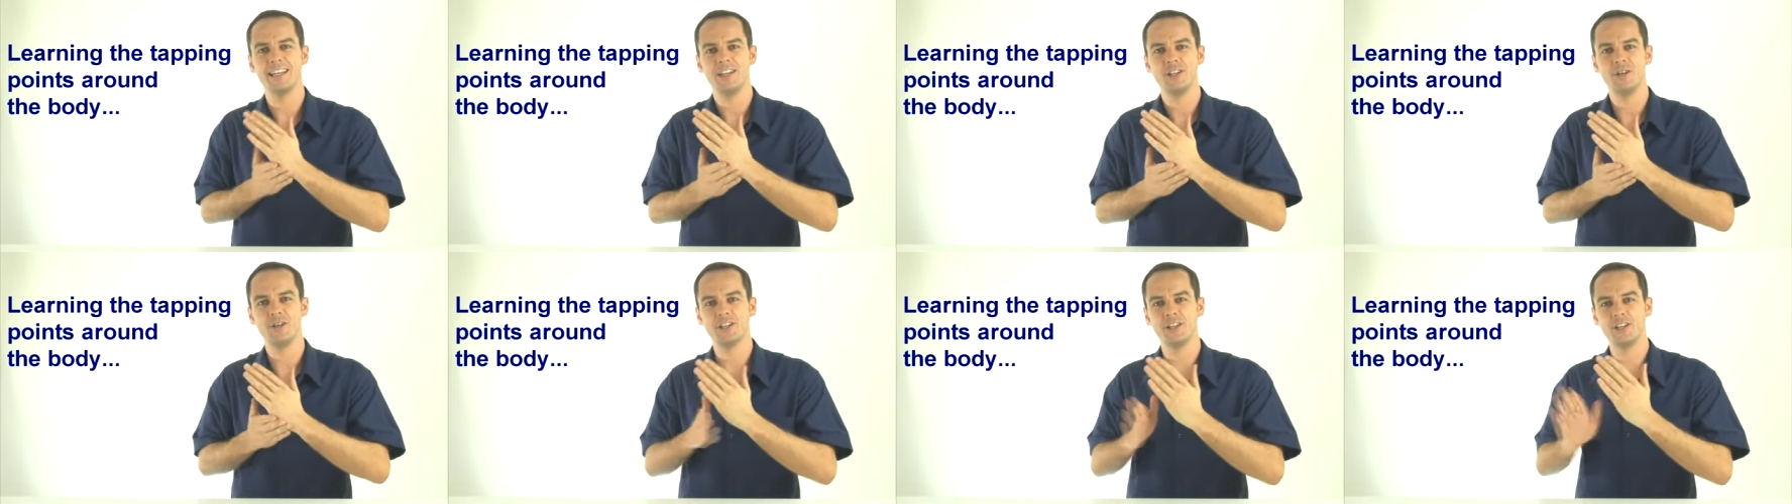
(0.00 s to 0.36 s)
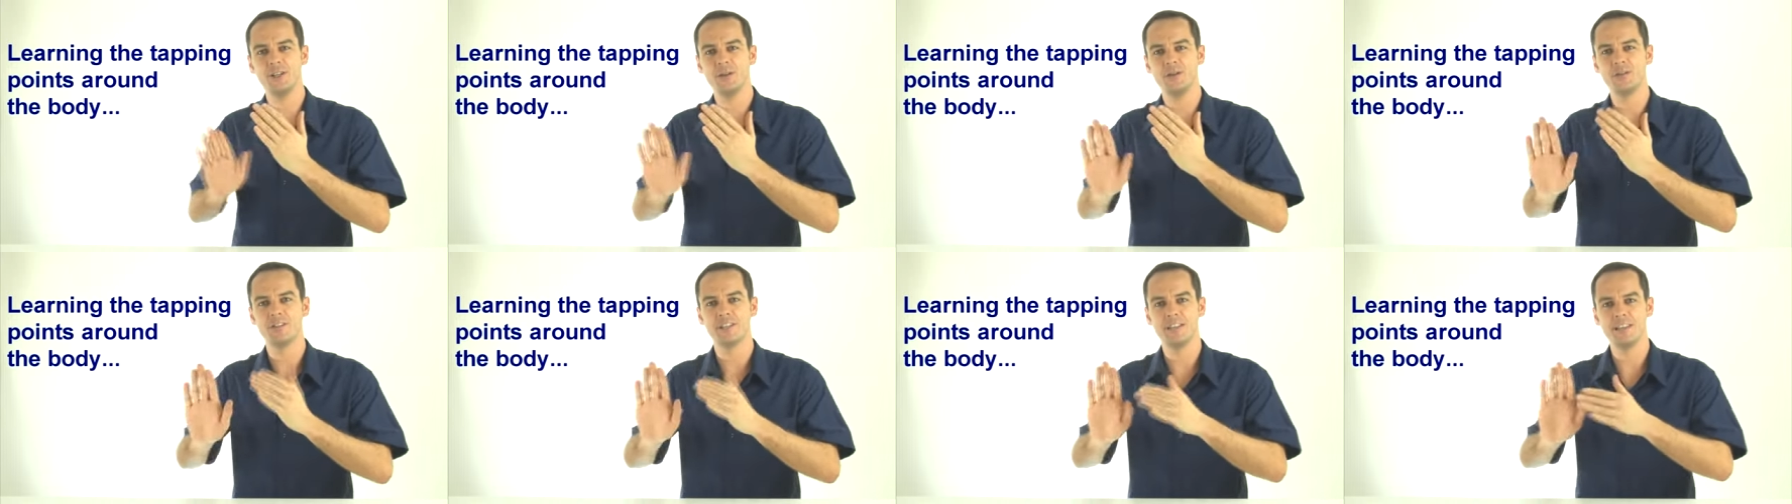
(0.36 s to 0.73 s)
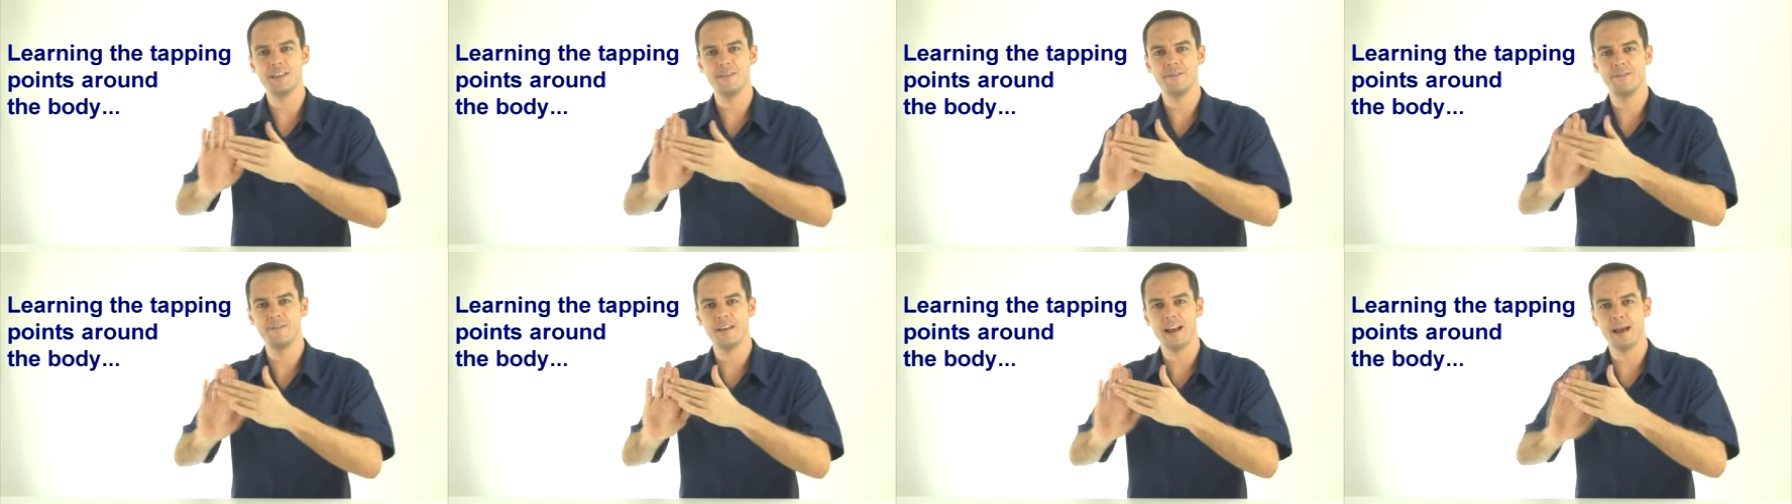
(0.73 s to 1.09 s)
You can use the
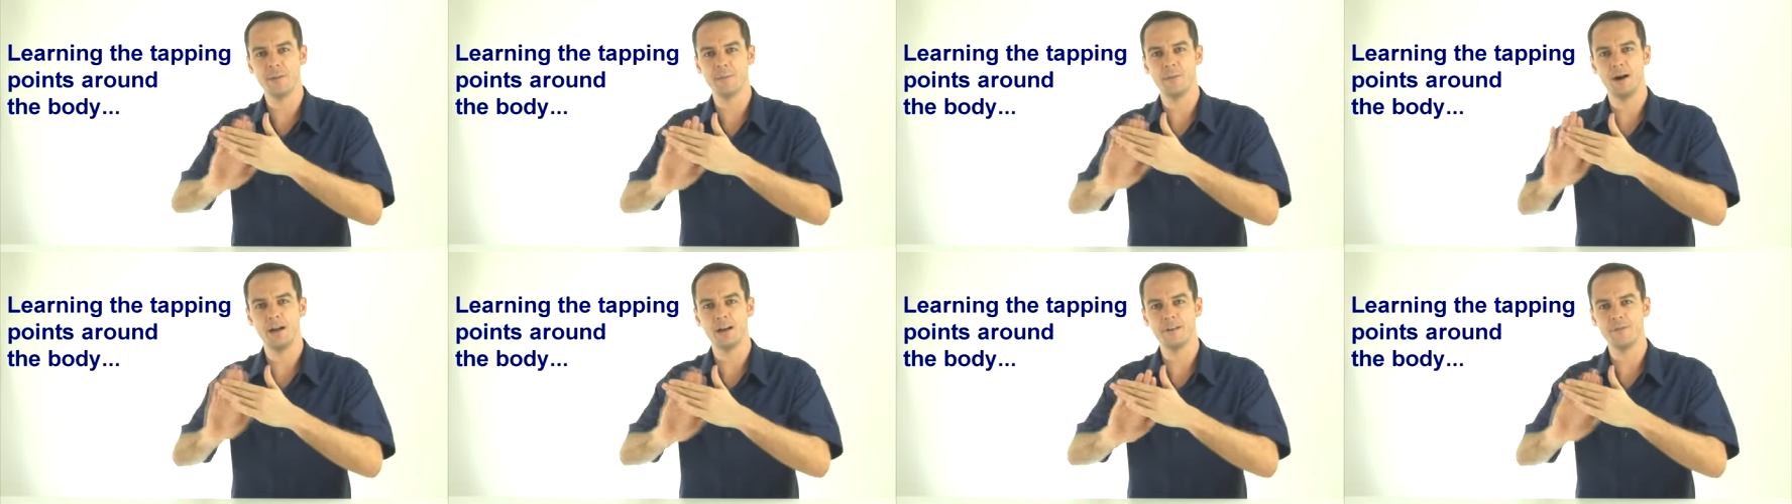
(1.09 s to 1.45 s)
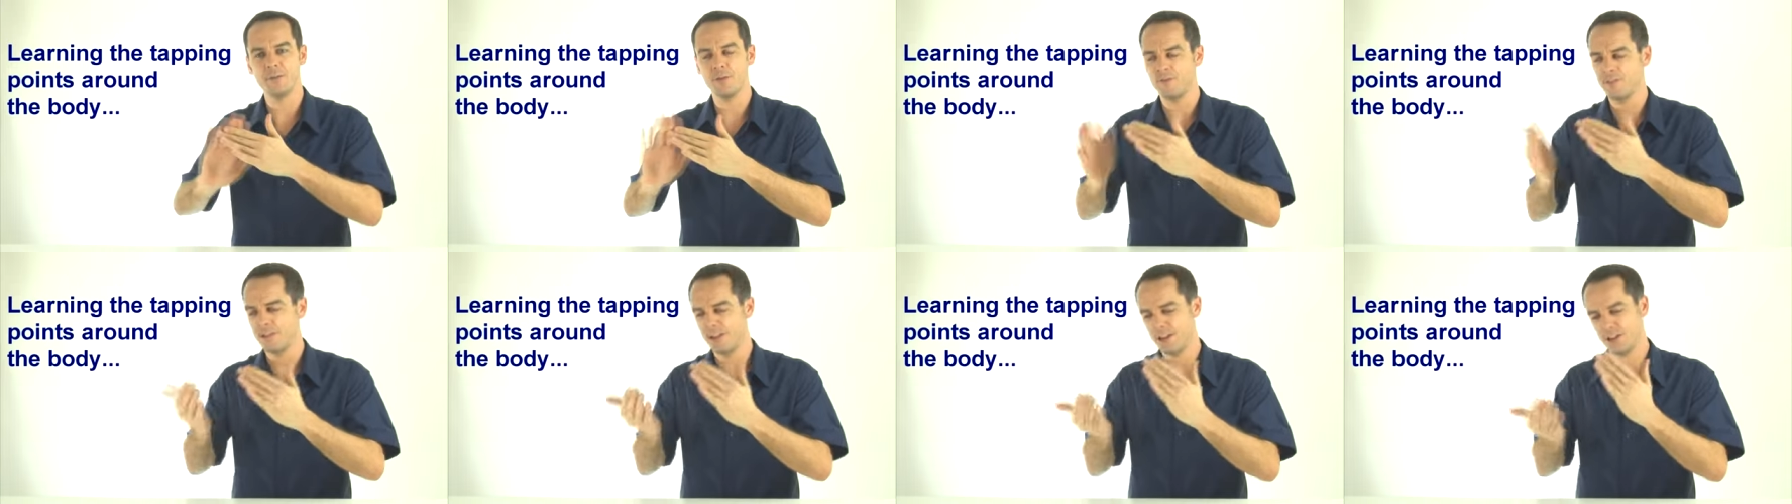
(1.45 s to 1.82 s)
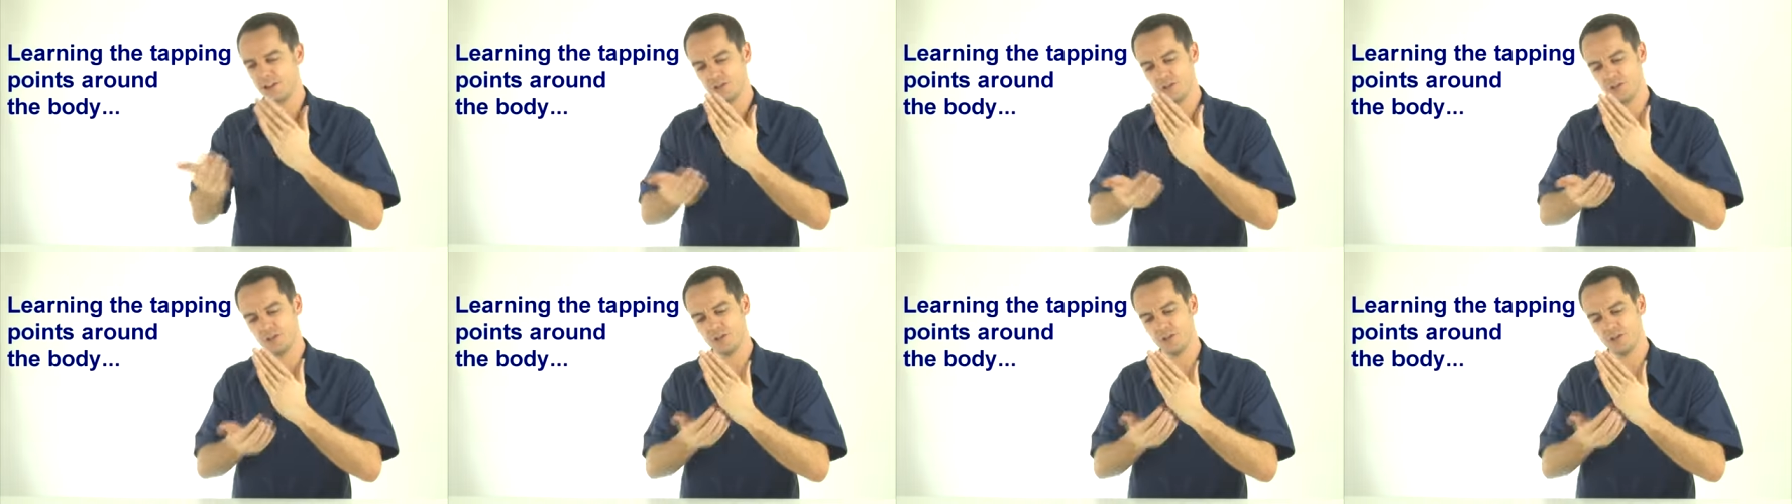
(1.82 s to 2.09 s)
flat part of your fingers,